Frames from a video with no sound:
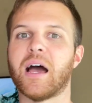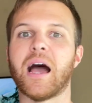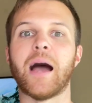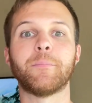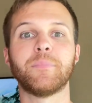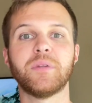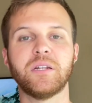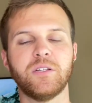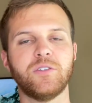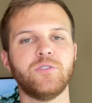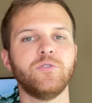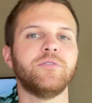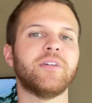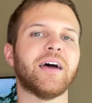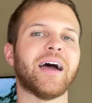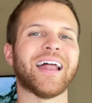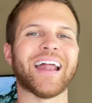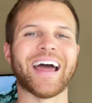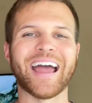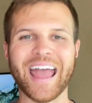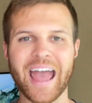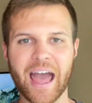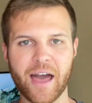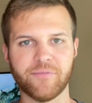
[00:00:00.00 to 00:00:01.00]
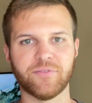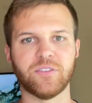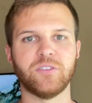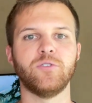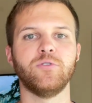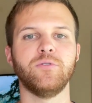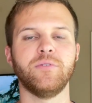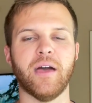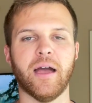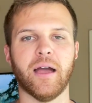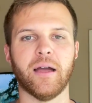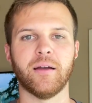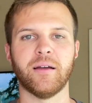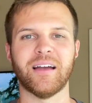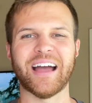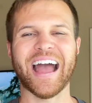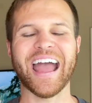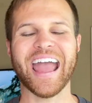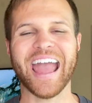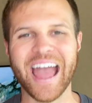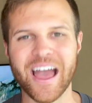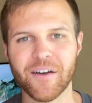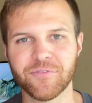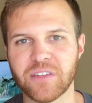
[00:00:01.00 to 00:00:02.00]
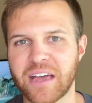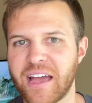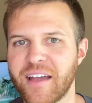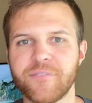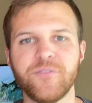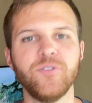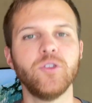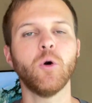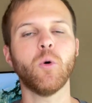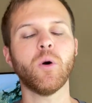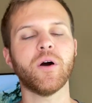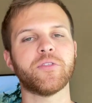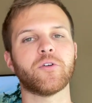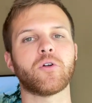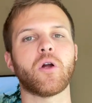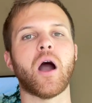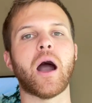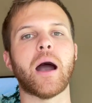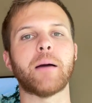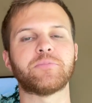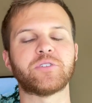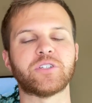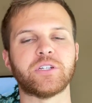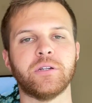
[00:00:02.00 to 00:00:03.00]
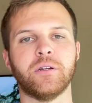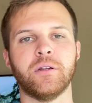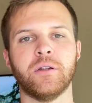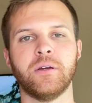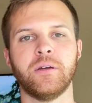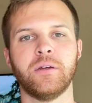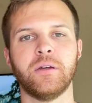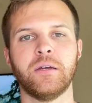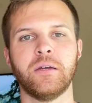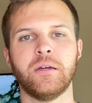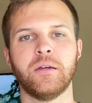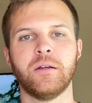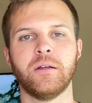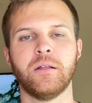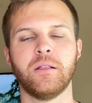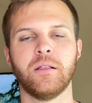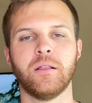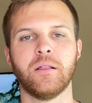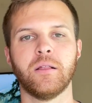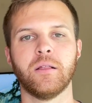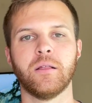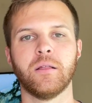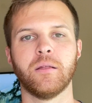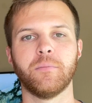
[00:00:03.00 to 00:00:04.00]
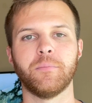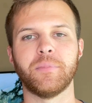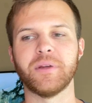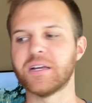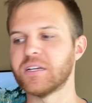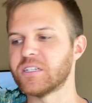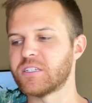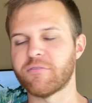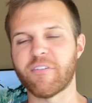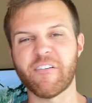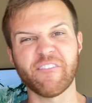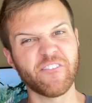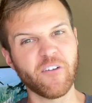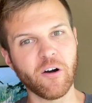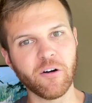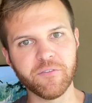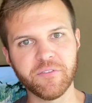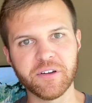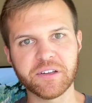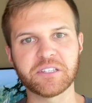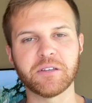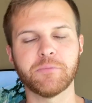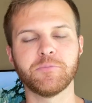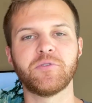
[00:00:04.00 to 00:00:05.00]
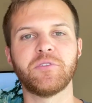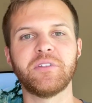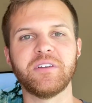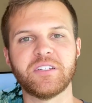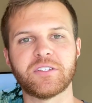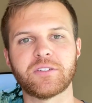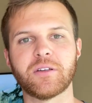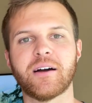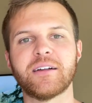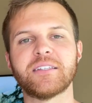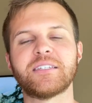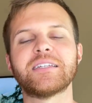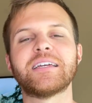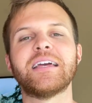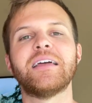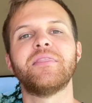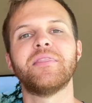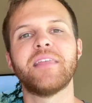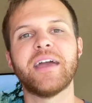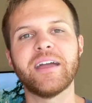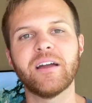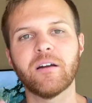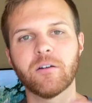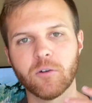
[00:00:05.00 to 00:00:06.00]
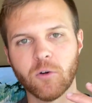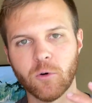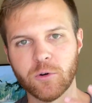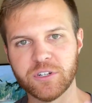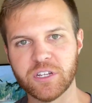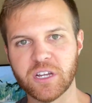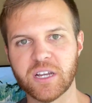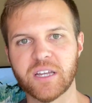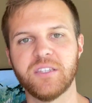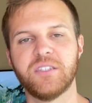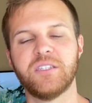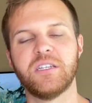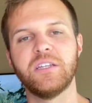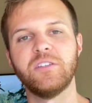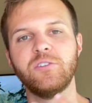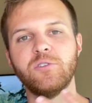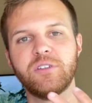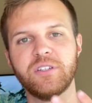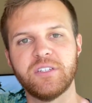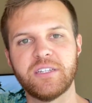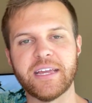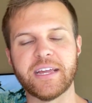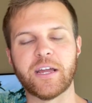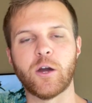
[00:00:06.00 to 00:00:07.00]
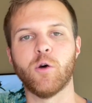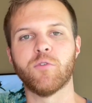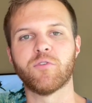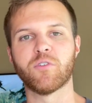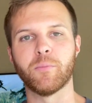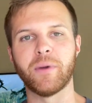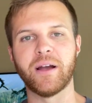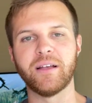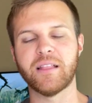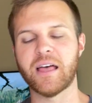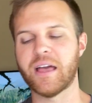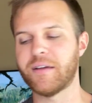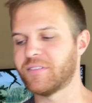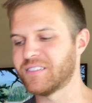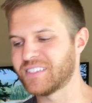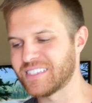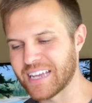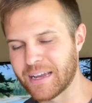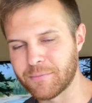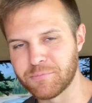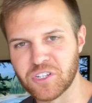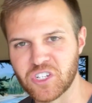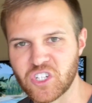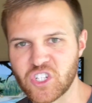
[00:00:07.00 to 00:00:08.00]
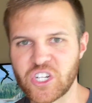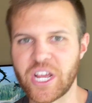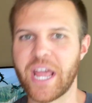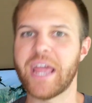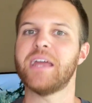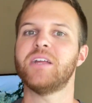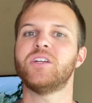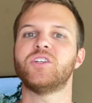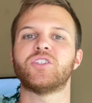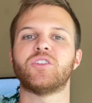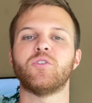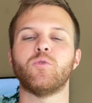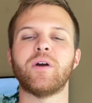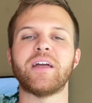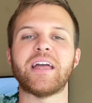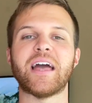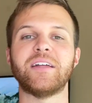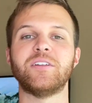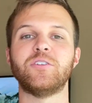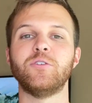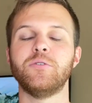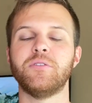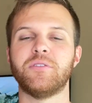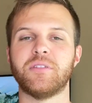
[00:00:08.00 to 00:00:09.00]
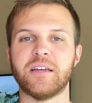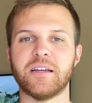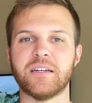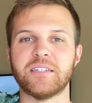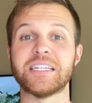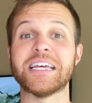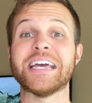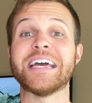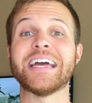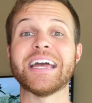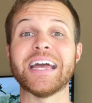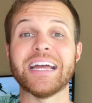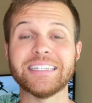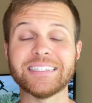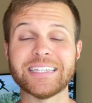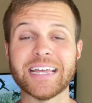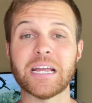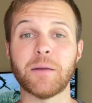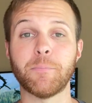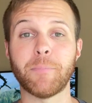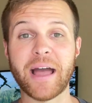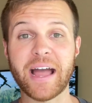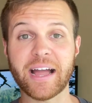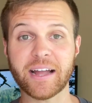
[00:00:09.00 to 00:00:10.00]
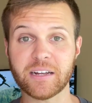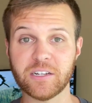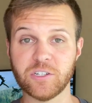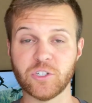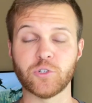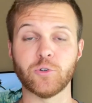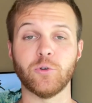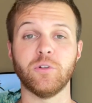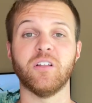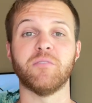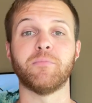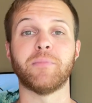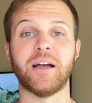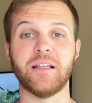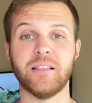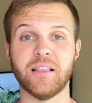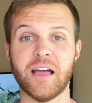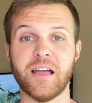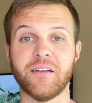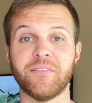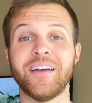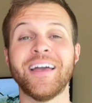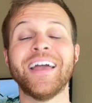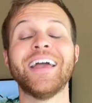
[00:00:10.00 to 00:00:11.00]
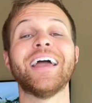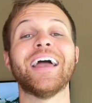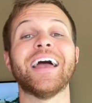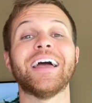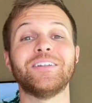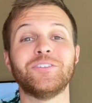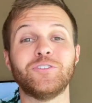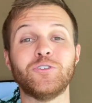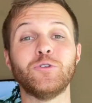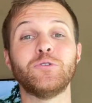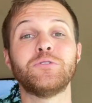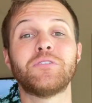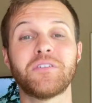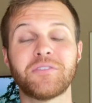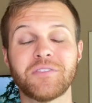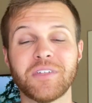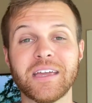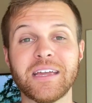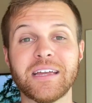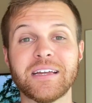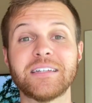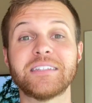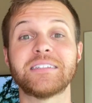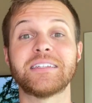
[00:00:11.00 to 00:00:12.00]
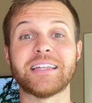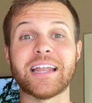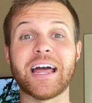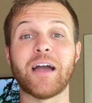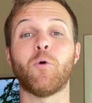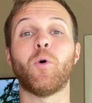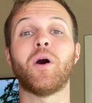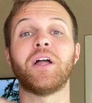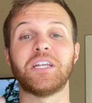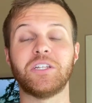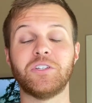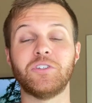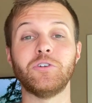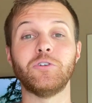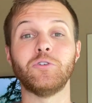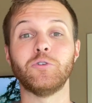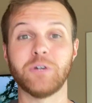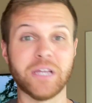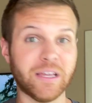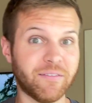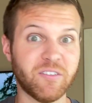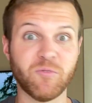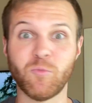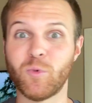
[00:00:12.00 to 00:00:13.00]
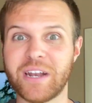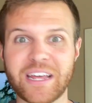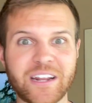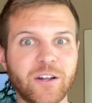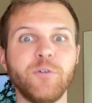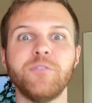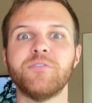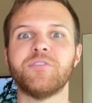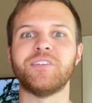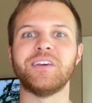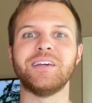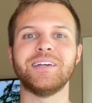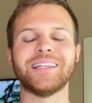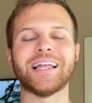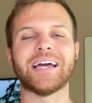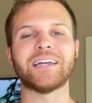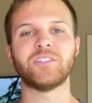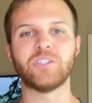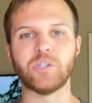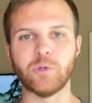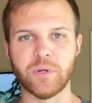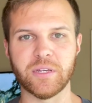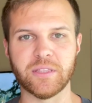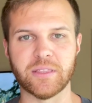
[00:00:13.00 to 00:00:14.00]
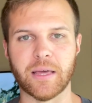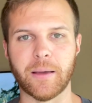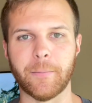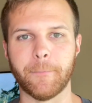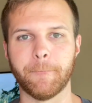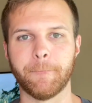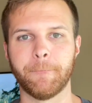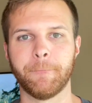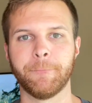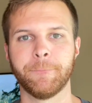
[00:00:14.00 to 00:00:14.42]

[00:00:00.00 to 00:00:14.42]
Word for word: I'm gonna do that. I have to do that. I have no other option. Because if I fall victim to these thoughts again, they are going to continue to take over my life. It's time to change the way I do things and take back control of my life and do the things that I wanna do even when I don't feel like doing them.